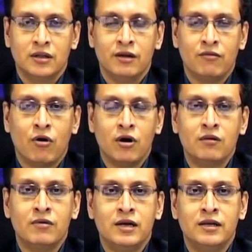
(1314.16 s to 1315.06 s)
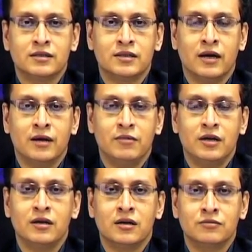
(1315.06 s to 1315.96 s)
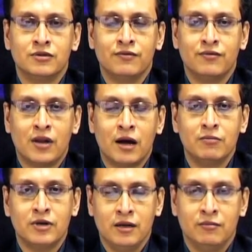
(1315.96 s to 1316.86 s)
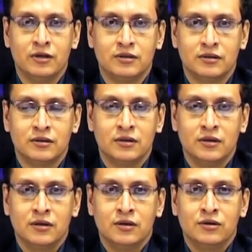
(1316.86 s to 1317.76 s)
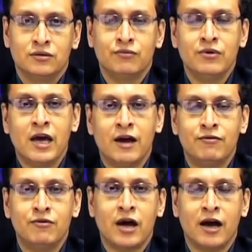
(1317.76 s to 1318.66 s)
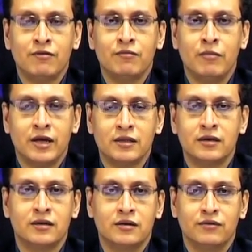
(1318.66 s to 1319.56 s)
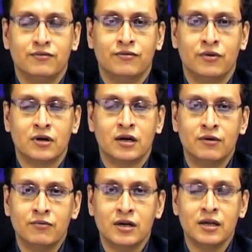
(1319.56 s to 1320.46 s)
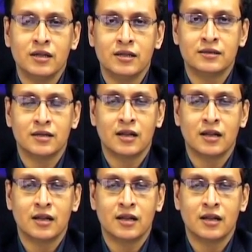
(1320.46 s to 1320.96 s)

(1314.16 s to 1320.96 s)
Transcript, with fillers: they have all were described in terms of lumped elements. So, we have to have a method for converting these